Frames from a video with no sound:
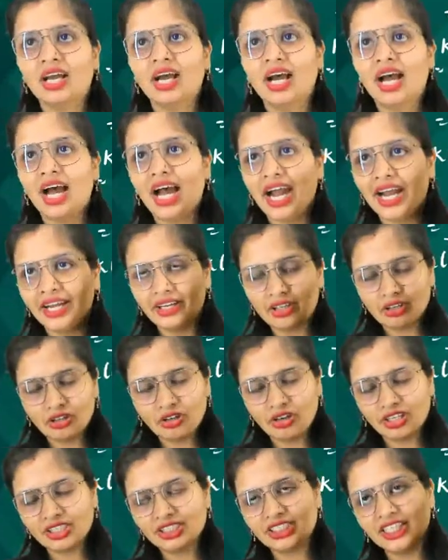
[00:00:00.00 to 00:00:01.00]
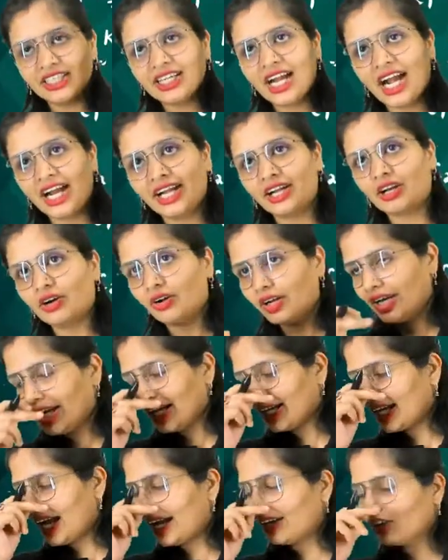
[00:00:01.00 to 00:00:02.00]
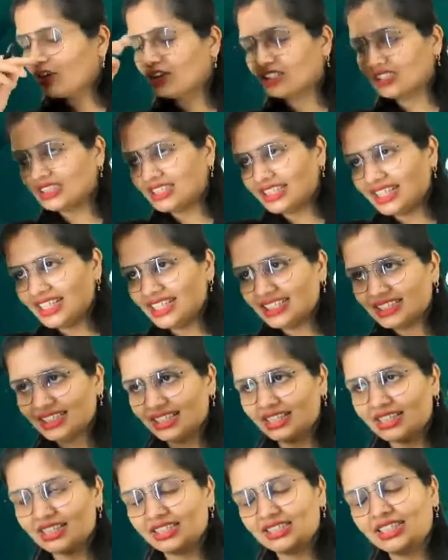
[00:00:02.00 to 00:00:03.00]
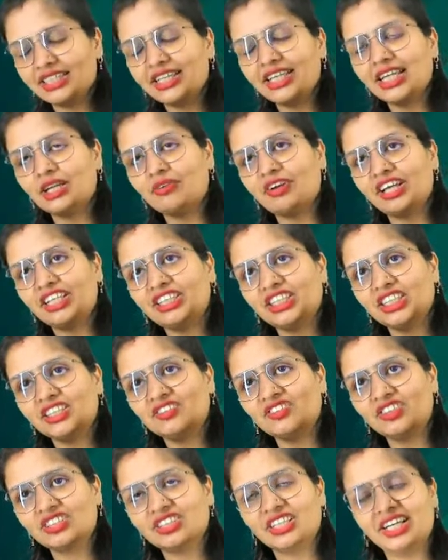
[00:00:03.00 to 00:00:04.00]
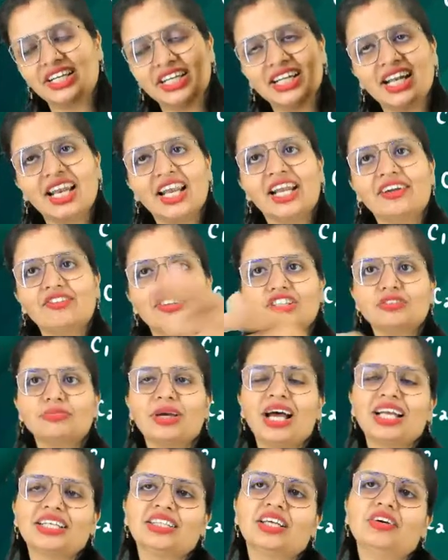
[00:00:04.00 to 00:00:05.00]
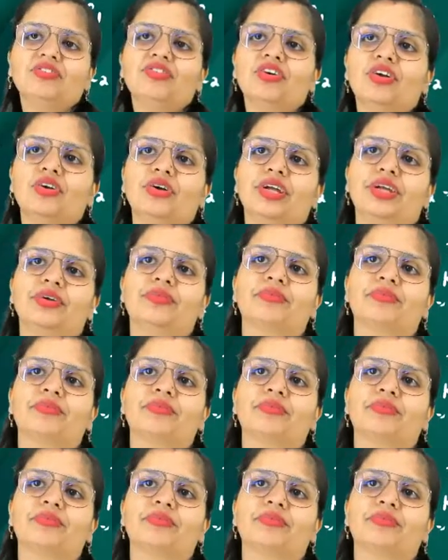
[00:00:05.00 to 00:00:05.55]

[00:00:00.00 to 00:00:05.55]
hydrologic, hydraulic and on three equations was written and it was matched the following.